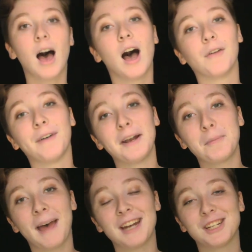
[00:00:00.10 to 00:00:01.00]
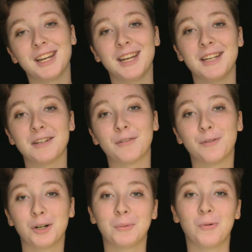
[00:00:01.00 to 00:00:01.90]
Our vinyl patch kit is an
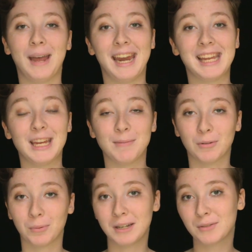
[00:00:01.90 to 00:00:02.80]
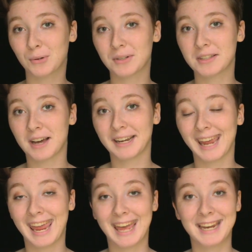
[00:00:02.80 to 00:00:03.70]
affordable way to keep the resources on
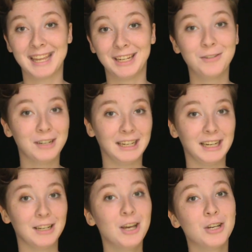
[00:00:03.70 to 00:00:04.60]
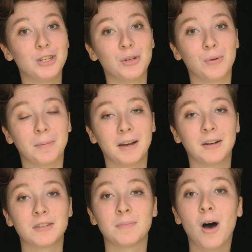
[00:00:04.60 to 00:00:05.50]
hand that you need to
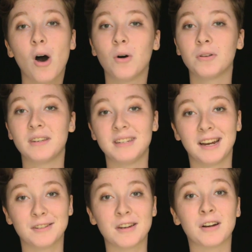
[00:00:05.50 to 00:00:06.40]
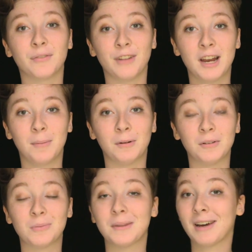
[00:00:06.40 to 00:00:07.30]
repair small holes and tears in your
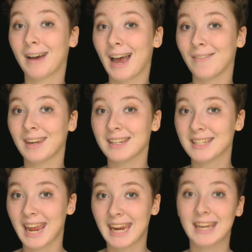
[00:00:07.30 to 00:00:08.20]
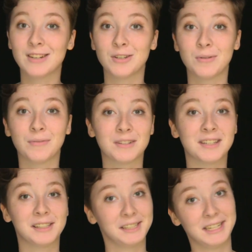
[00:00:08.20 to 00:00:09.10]
inflatables without having to take it to a
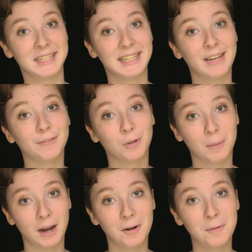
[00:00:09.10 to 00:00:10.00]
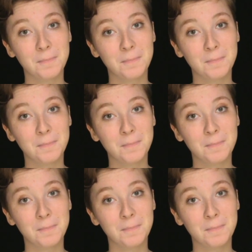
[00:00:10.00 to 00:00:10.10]
facility to get repaired.